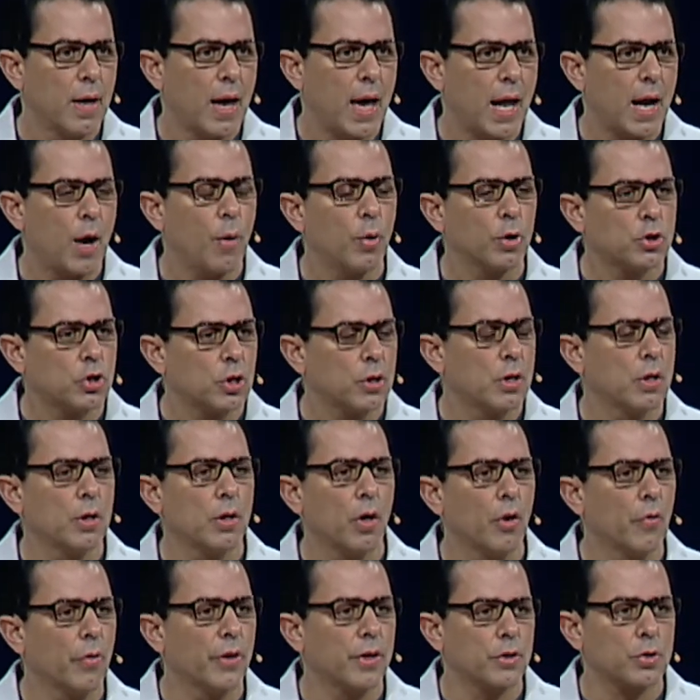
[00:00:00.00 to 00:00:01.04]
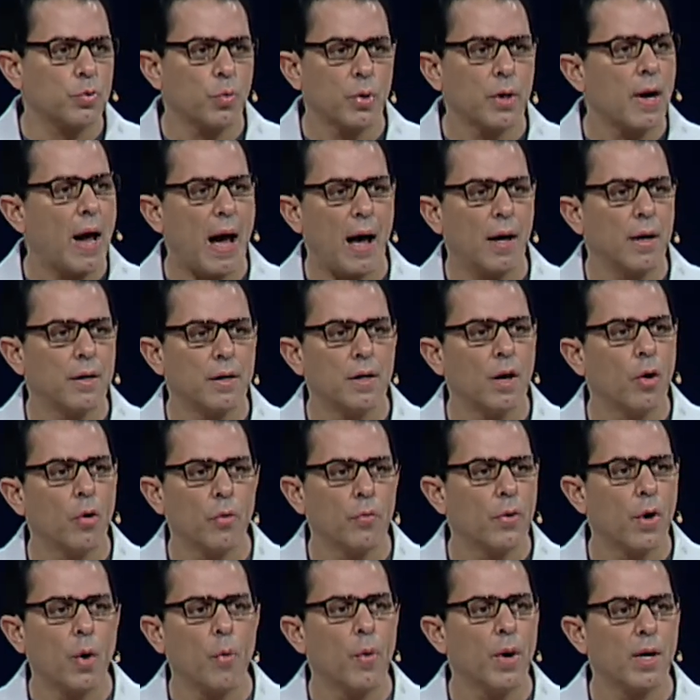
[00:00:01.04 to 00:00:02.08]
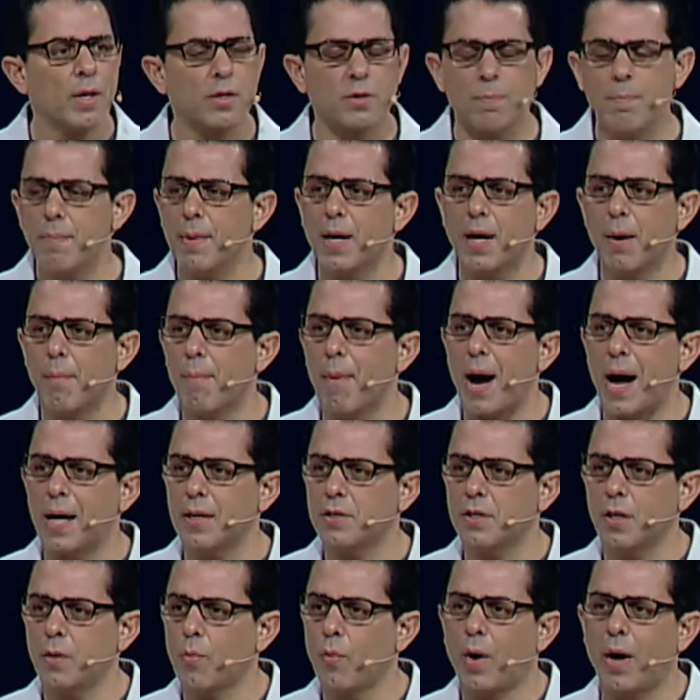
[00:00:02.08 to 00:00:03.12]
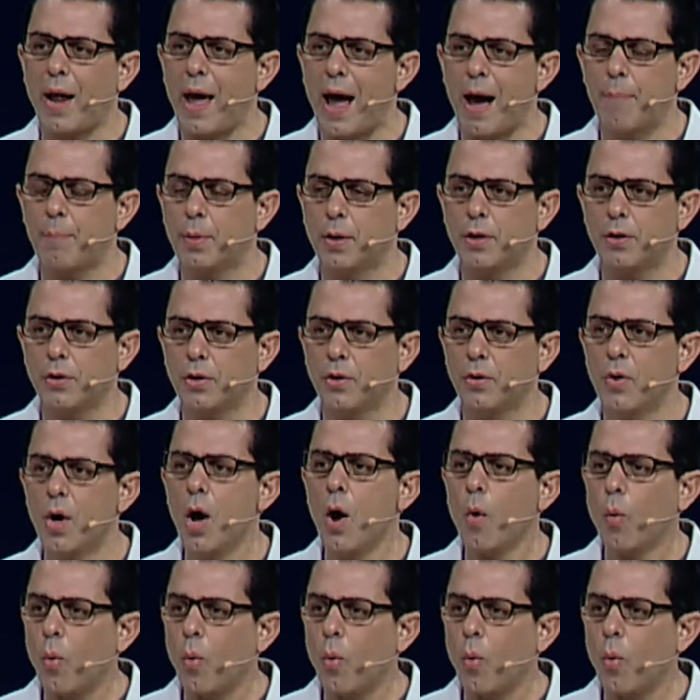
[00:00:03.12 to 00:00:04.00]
And I want you to know this. We're not, no, no one is minimizing what happened to you.